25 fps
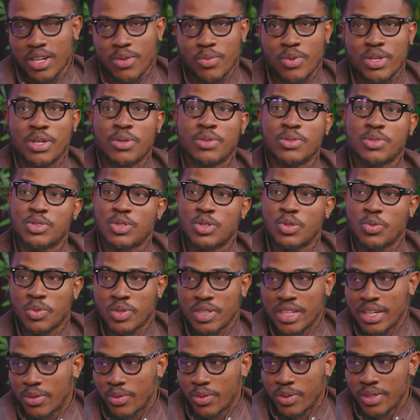When I was done with
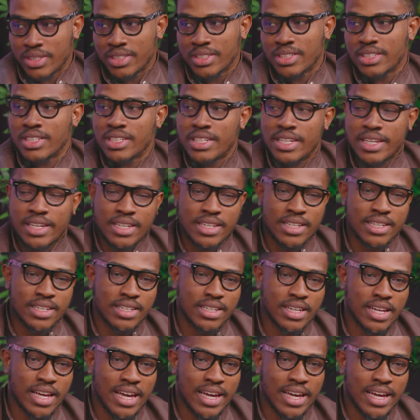that one, then